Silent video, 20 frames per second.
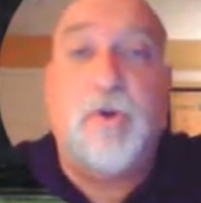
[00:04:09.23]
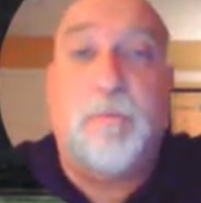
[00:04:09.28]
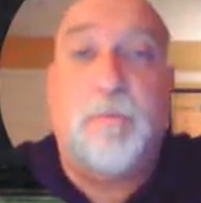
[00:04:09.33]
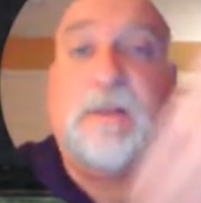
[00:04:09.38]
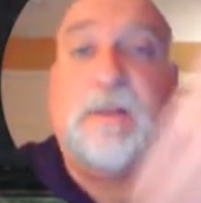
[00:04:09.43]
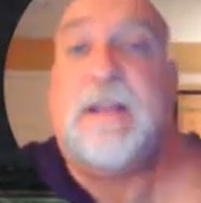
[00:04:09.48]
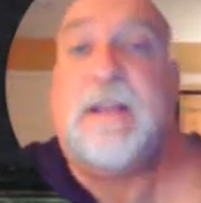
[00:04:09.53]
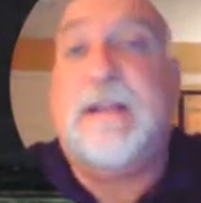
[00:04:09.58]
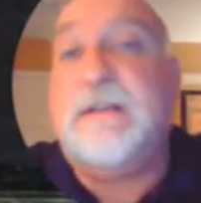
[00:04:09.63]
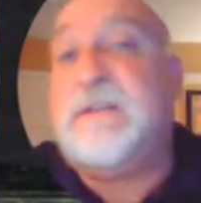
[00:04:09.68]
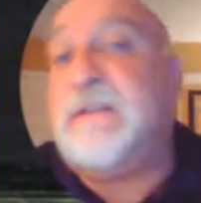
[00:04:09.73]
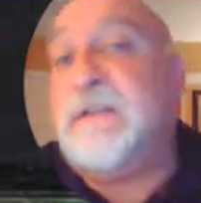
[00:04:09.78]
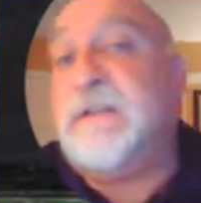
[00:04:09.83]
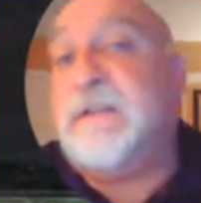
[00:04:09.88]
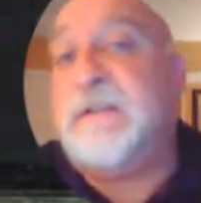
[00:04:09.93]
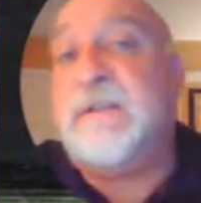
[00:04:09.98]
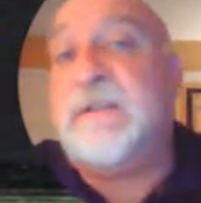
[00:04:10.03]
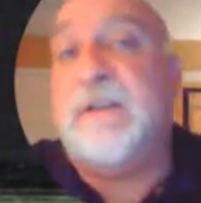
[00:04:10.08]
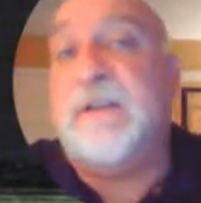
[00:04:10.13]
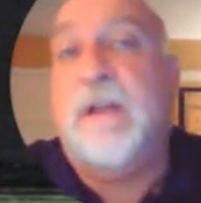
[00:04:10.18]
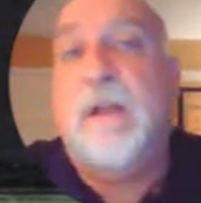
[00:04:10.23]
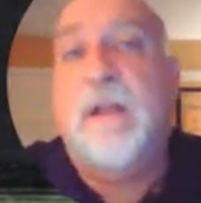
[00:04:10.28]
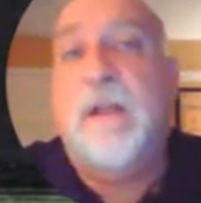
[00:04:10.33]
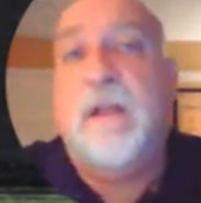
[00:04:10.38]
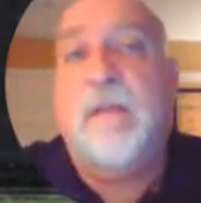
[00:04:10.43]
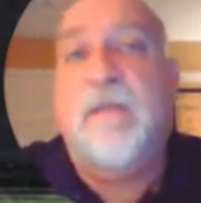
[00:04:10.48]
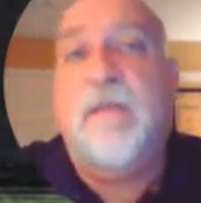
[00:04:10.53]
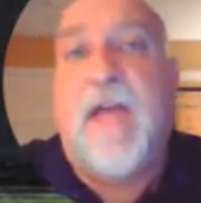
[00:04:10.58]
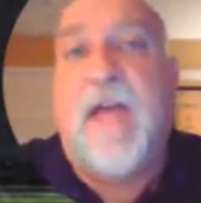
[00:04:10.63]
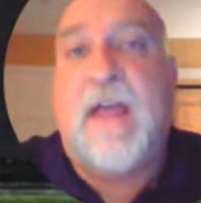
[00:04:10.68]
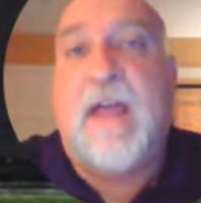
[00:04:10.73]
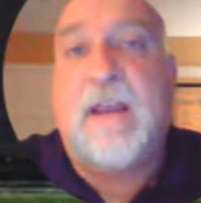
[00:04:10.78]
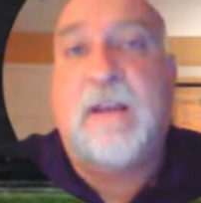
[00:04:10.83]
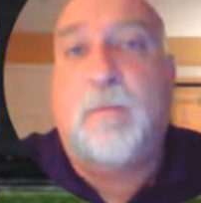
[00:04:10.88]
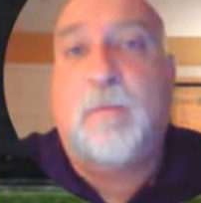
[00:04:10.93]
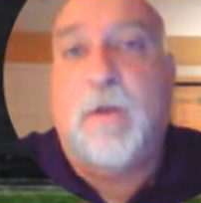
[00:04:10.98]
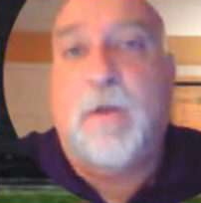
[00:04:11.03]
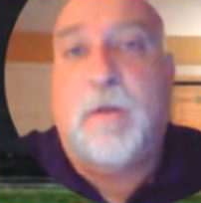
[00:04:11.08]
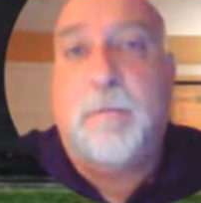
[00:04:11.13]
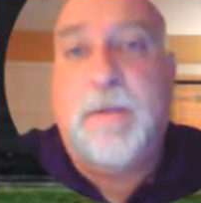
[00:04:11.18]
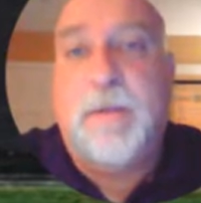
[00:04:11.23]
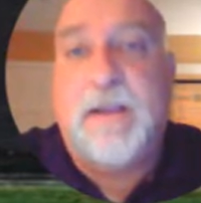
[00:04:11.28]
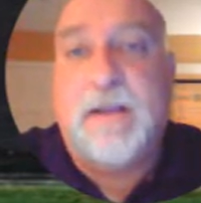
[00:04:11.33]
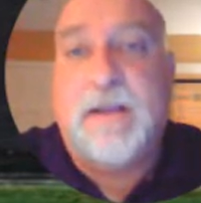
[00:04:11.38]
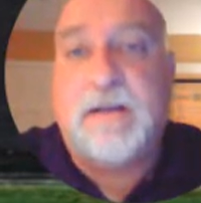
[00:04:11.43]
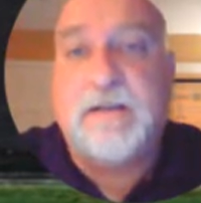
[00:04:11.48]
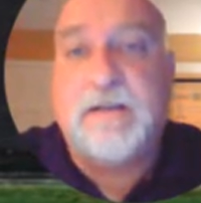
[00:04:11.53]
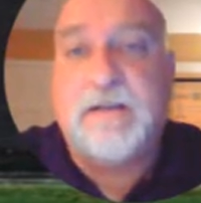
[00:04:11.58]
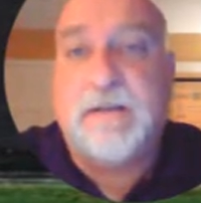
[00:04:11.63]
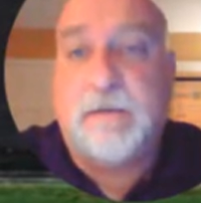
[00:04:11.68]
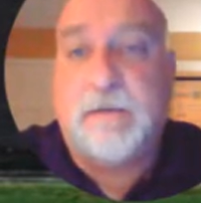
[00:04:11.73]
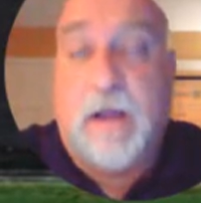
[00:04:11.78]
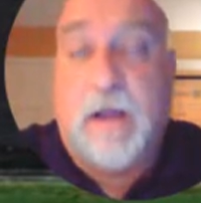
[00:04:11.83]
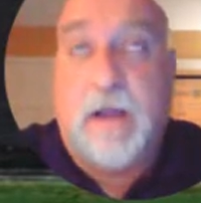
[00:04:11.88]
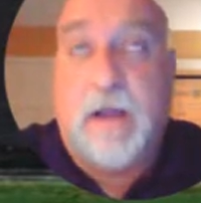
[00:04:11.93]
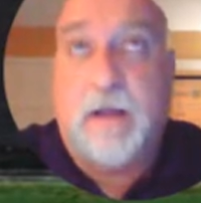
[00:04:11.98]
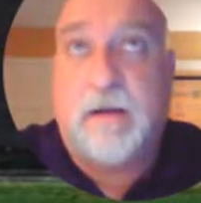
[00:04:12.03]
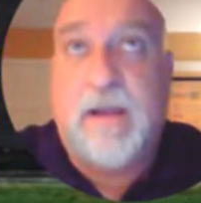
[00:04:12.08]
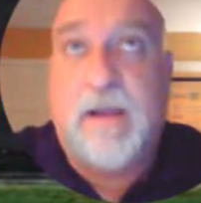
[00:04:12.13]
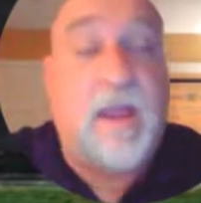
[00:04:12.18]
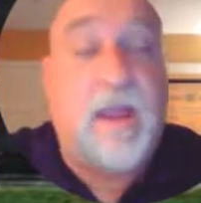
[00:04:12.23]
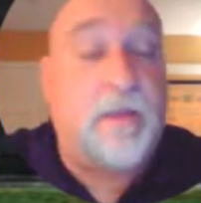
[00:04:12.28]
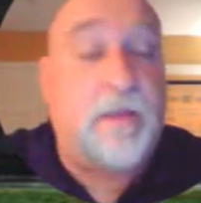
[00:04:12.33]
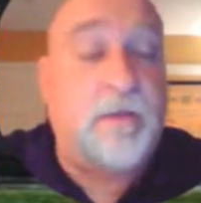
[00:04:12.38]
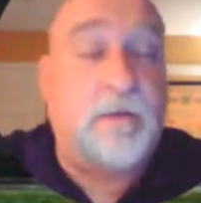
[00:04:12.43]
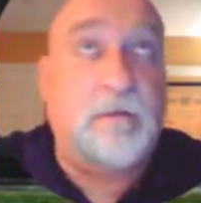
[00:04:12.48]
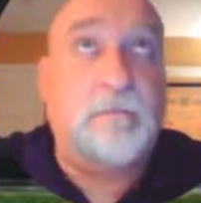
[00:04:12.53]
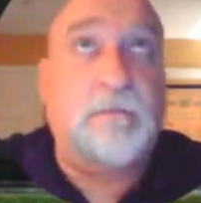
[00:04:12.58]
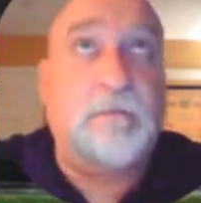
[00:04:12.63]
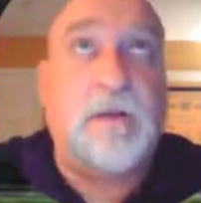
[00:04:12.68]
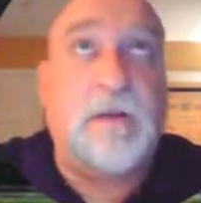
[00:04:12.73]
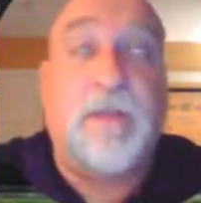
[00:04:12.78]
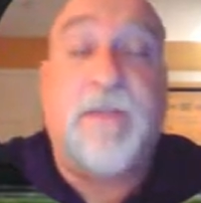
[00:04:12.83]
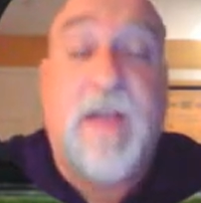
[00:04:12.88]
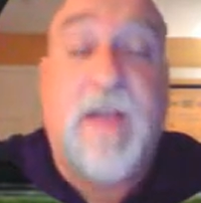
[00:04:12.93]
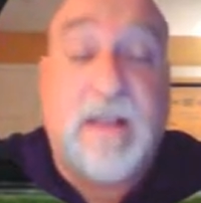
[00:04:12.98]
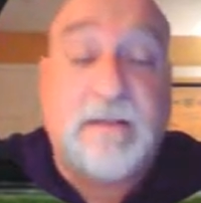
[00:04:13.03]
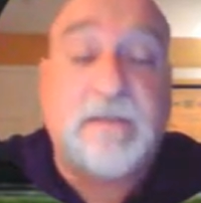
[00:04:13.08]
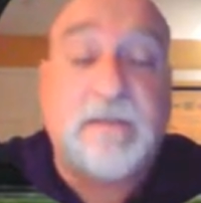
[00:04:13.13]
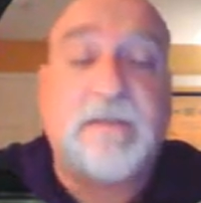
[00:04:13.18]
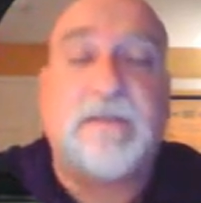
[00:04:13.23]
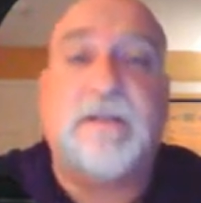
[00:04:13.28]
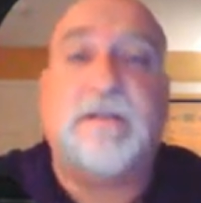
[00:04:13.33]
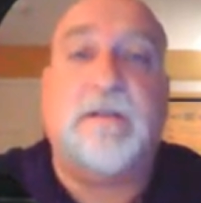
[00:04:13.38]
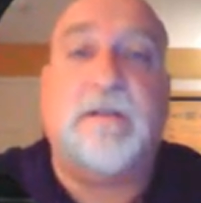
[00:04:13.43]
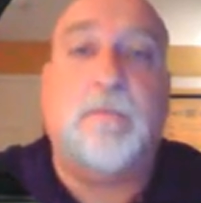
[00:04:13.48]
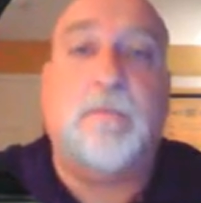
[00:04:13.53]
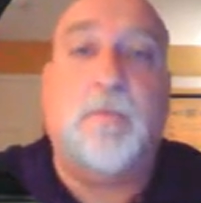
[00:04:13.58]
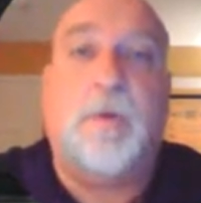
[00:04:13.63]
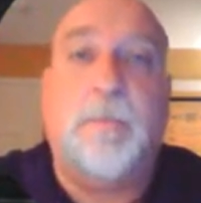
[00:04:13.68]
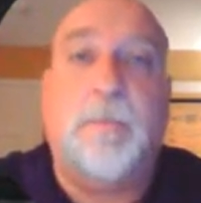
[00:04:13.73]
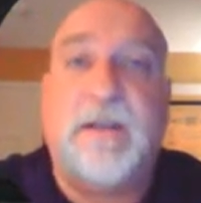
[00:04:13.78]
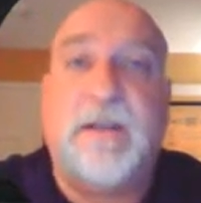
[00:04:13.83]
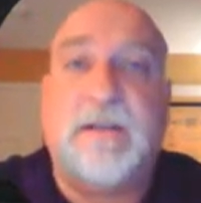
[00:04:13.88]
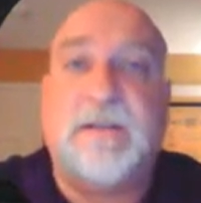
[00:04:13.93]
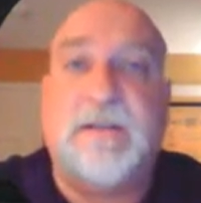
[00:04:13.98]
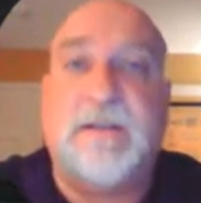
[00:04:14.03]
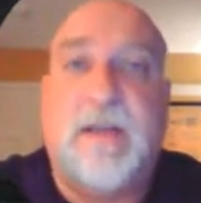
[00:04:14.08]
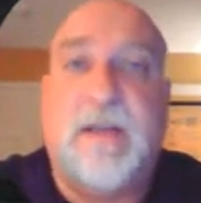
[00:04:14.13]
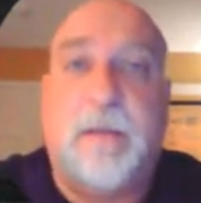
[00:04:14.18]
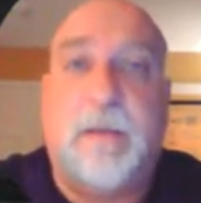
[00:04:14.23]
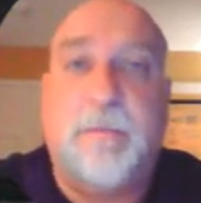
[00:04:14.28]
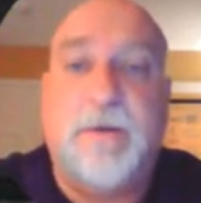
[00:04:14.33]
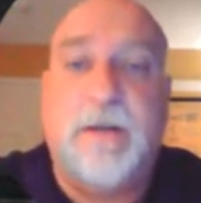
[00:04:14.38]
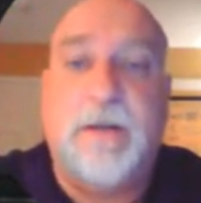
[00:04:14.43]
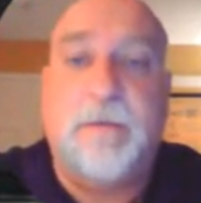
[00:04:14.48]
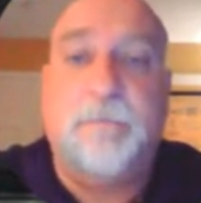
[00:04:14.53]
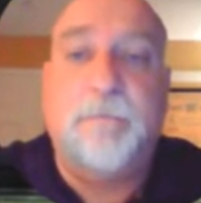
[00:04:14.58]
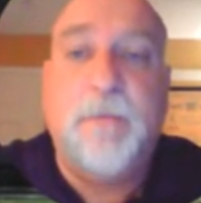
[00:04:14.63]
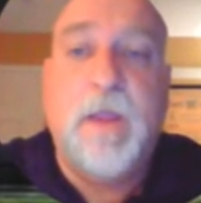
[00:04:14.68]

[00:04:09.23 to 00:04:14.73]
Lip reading: places that it will be Catholicism will be accepted.